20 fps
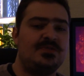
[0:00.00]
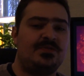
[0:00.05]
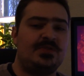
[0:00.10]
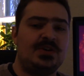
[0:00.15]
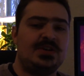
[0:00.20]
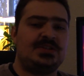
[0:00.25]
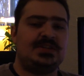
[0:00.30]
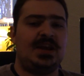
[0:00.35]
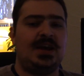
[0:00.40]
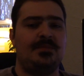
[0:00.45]
for
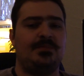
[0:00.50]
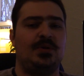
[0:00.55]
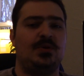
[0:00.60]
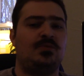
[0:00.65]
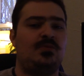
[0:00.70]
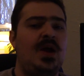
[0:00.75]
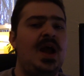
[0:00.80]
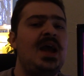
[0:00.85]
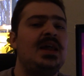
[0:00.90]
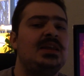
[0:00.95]
example,
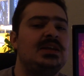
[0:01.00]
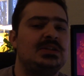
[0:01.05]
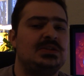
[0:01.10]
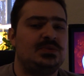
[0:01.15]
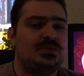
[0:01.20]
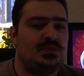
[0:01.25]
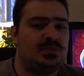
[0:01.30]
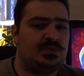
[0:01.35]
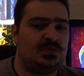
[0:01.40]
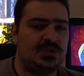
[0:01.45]
Raditz
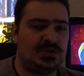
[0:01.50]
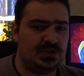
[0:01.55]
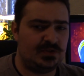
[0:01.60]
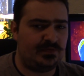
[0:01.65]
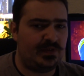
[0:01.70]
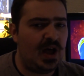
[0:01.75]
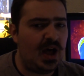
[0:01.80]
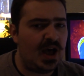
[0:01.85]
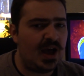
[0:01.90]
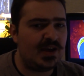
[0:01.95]

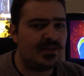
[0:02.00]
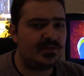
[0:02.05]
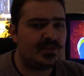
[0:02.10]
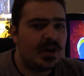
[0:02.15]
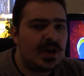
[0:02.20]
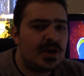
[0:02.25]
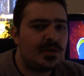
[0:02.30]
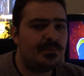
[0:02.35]
survived